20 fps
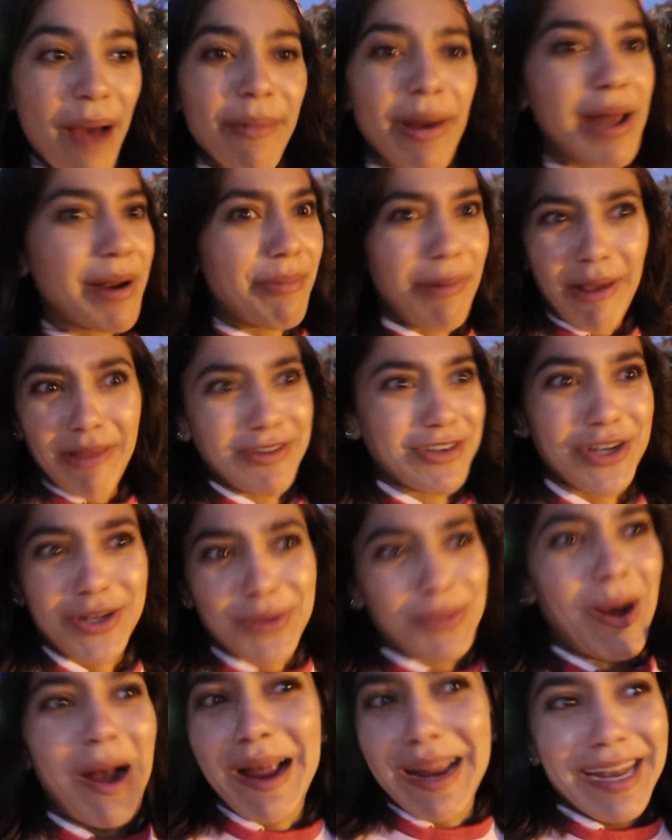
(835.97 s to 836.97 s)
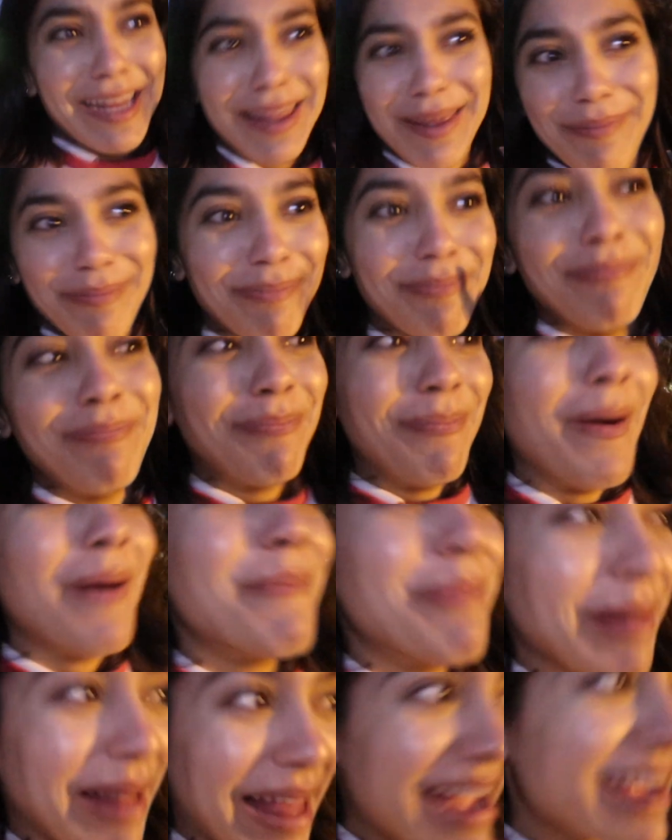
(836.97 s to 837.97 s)
I'm out of breath just walking to the, the
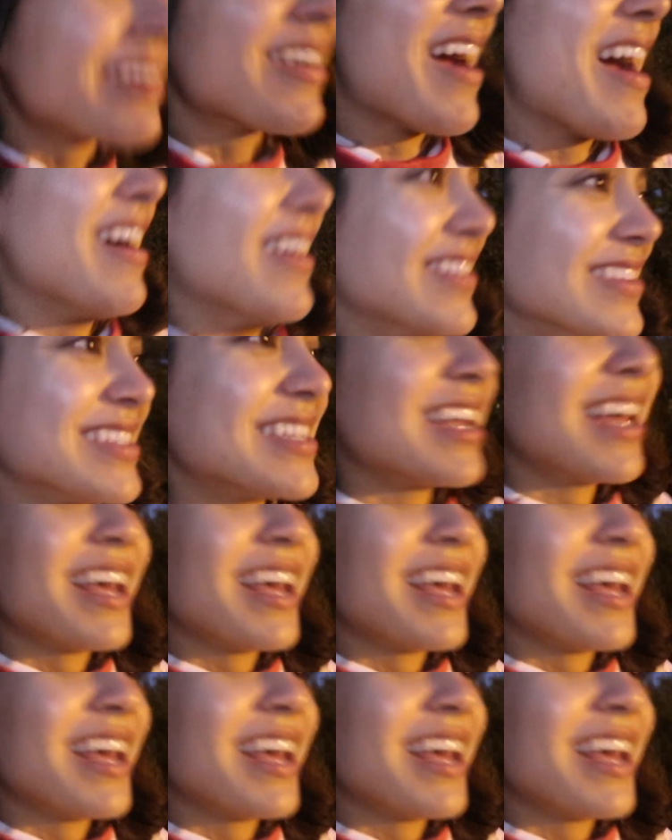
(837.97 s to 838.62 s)
playground.